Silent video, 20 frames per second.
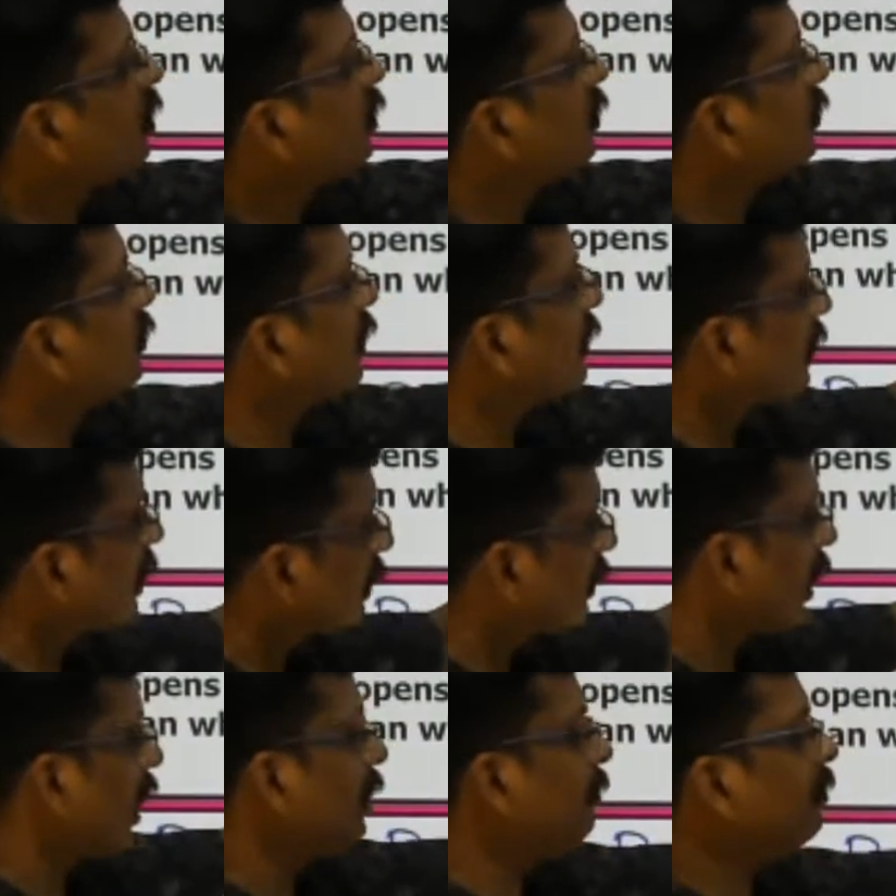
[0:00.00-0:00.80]

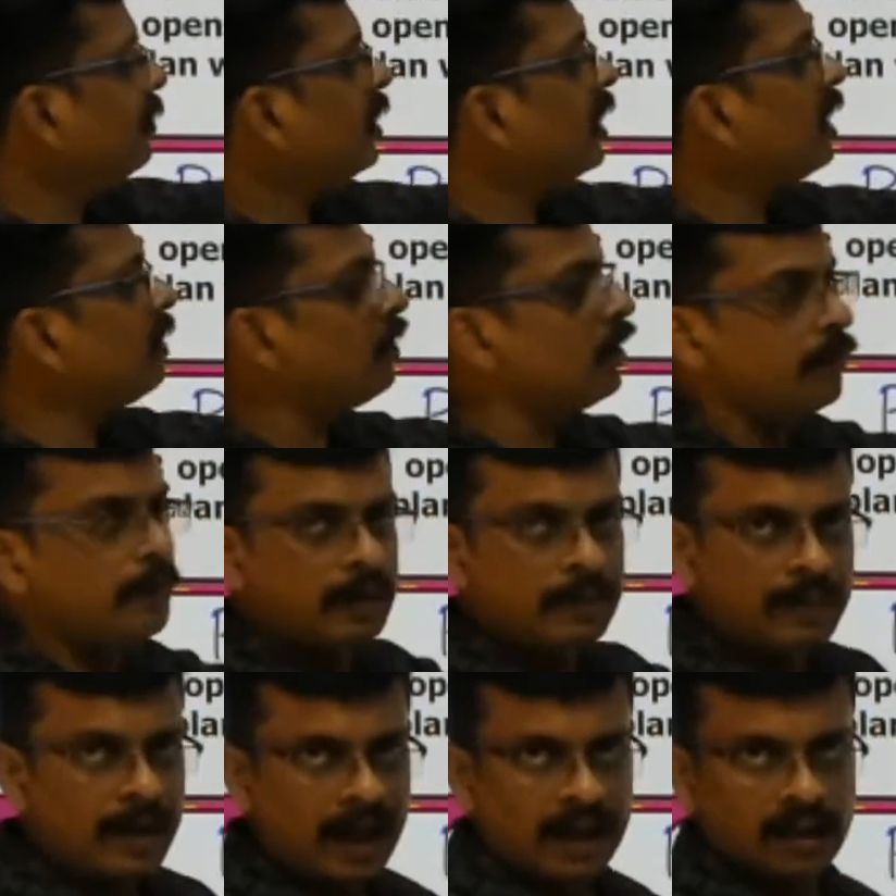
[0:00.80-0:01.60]
certain time, he will
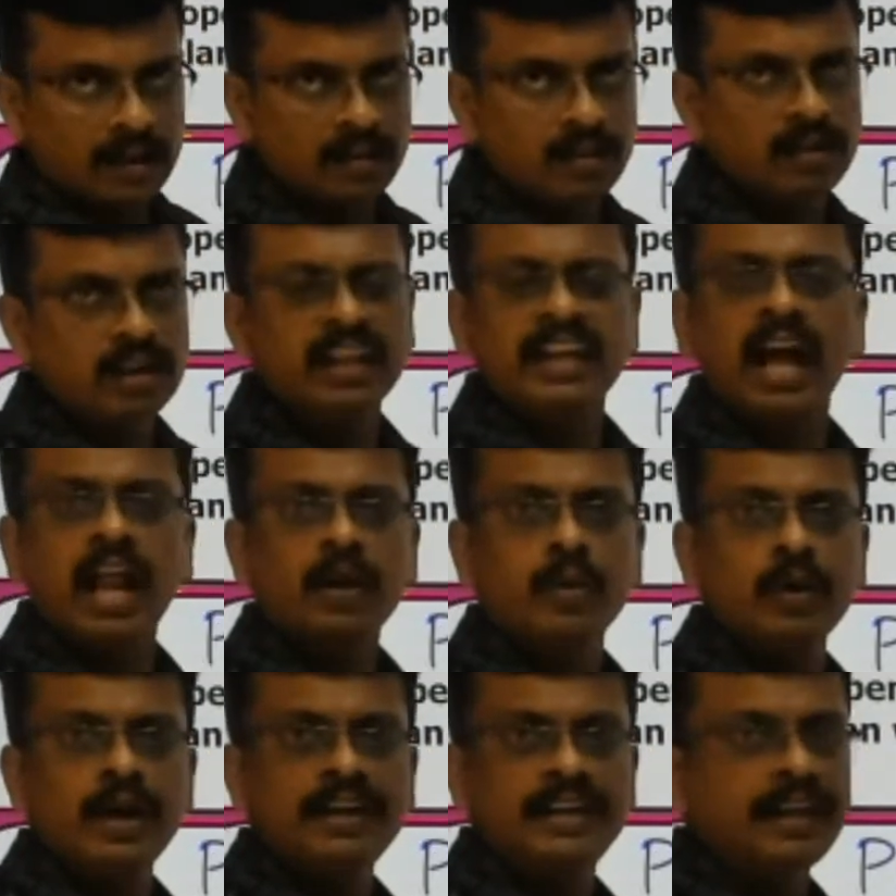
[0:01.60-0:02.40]
be back. He will
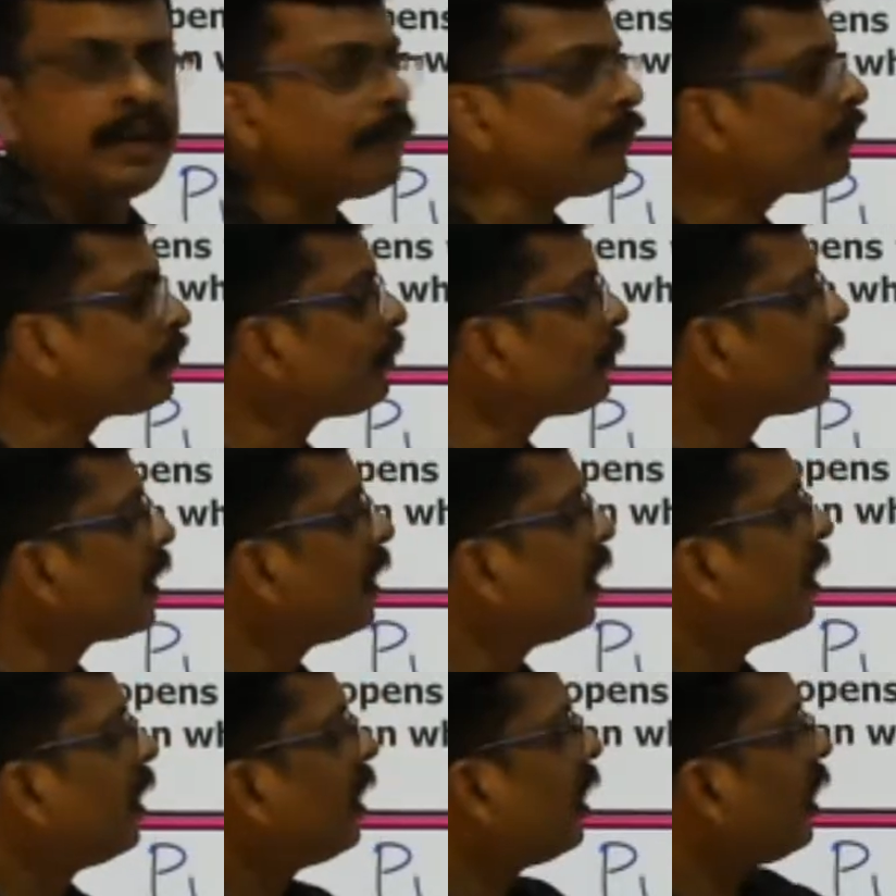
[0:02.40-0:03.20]
calculating,
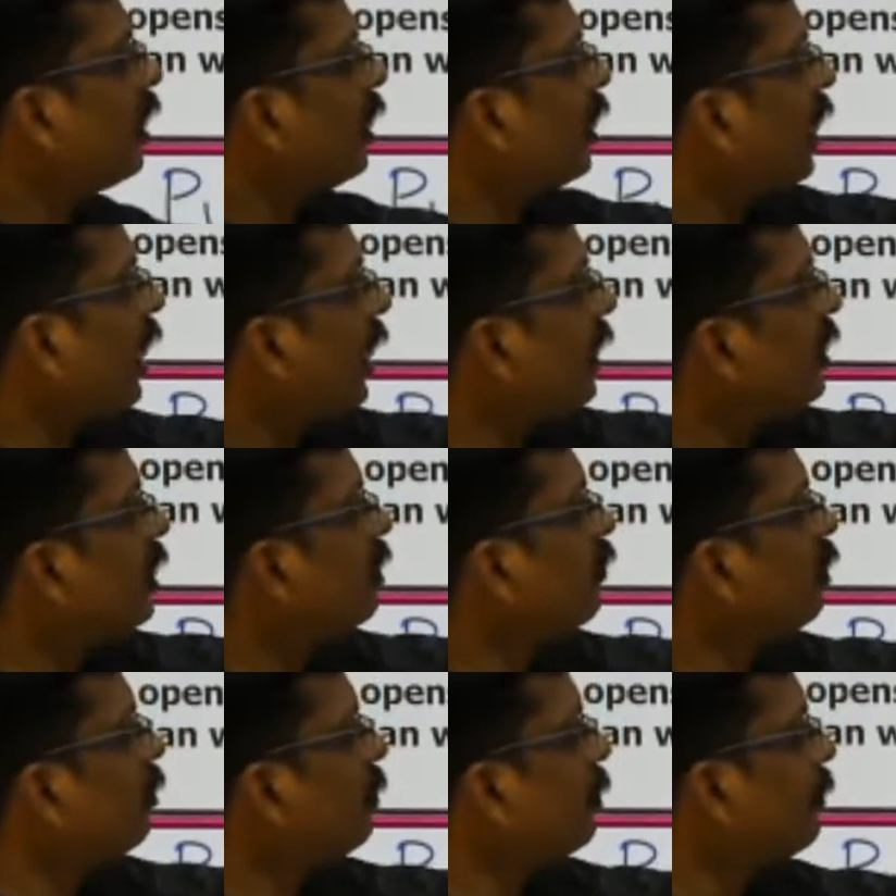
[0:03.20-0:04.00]
and
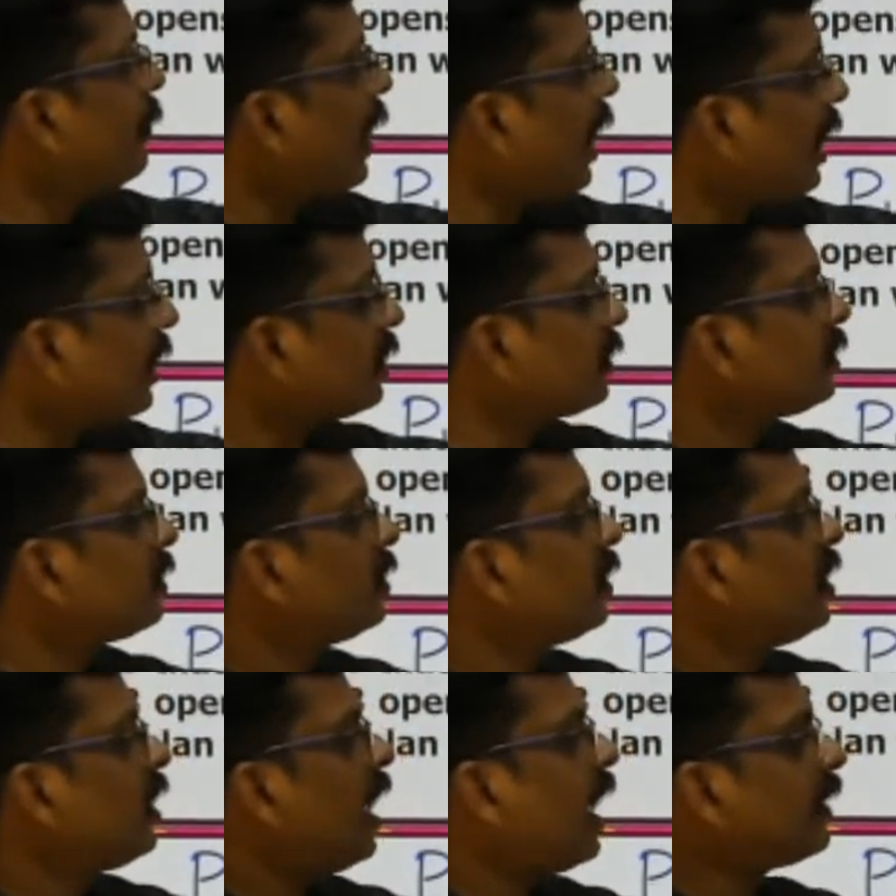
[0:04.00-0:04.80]
he will be back.
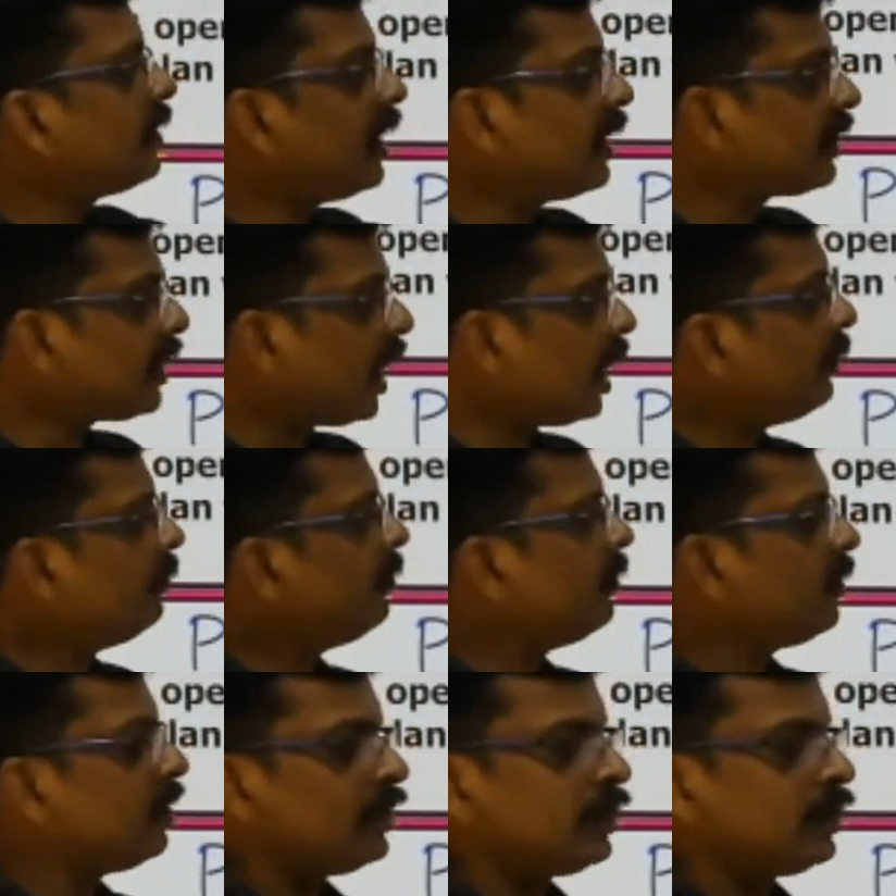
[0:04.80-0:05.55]
At that time,